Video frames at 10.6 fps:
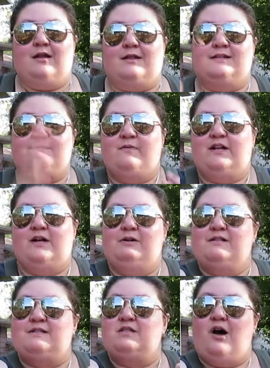This video
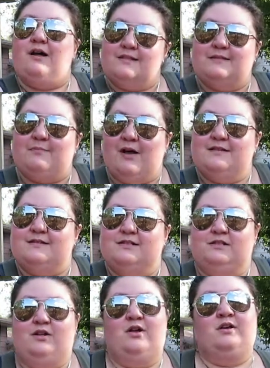is not
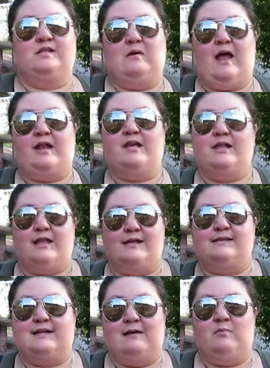sponsored, so any of the
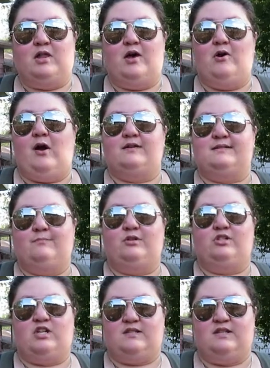links down below are
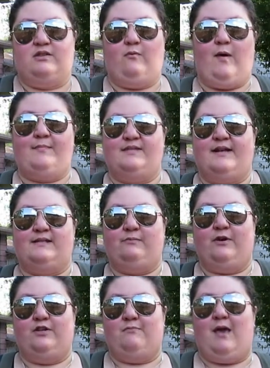simply just to the websites
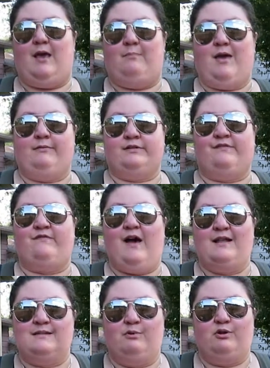where you may be able to
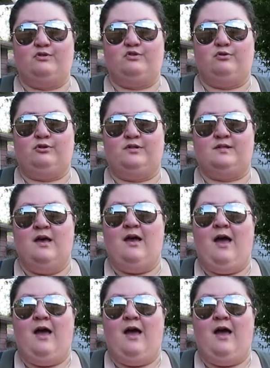find some of those tools.